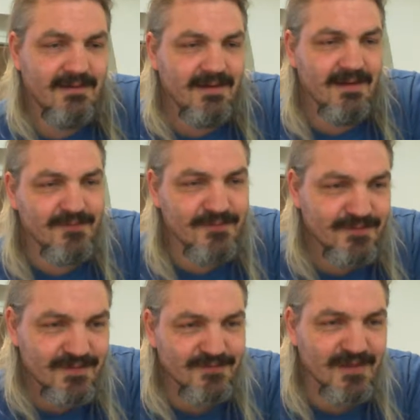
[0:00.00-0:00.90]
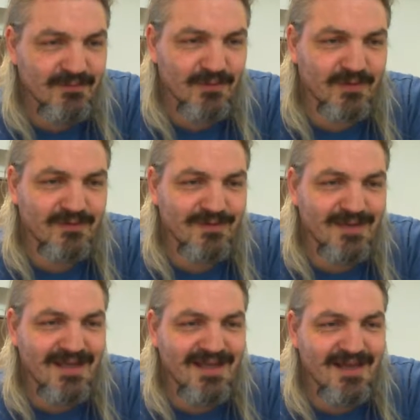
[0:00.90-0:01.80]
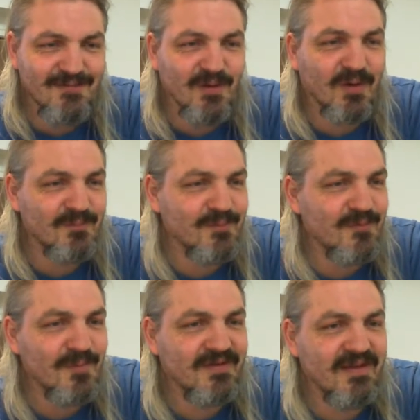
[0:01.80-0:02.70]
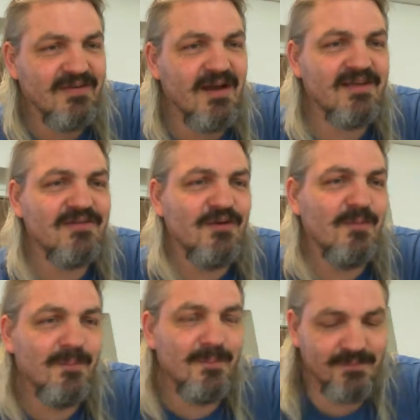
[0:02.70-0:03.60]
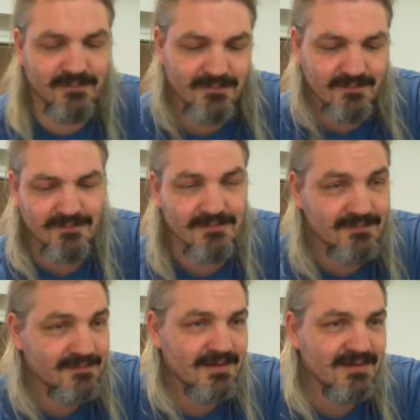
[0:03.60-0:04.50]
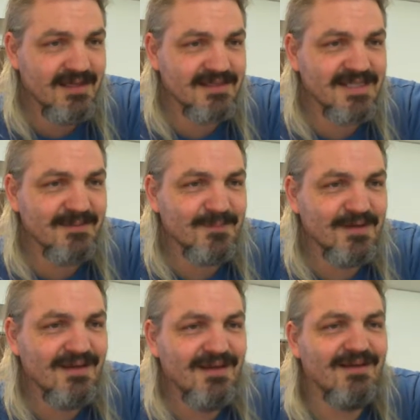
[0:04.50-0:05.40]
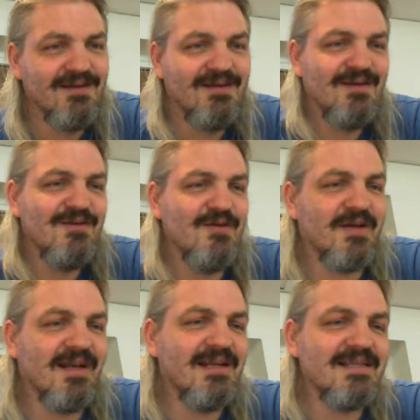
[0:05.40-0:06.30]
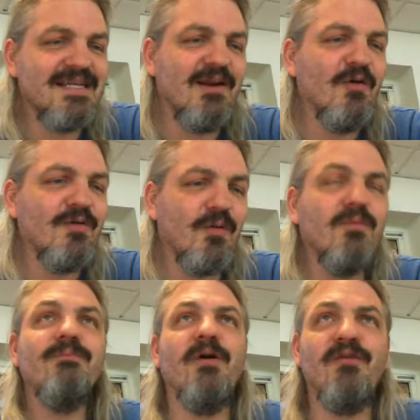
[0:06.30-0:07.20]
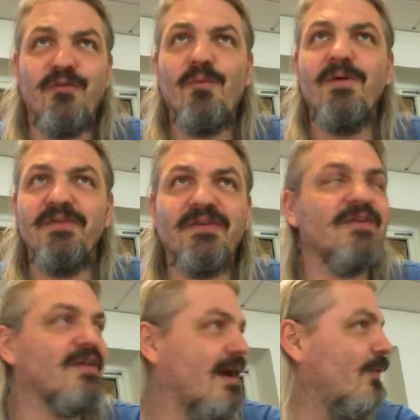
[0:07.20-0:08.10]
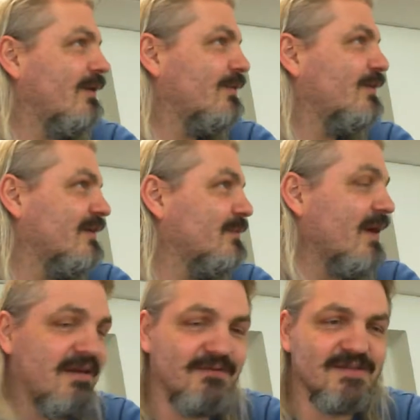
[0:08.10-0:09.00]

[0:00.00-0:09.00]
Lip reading: If you look at performance testing, I assume, let's see, you can understand overall performance is how well things behave.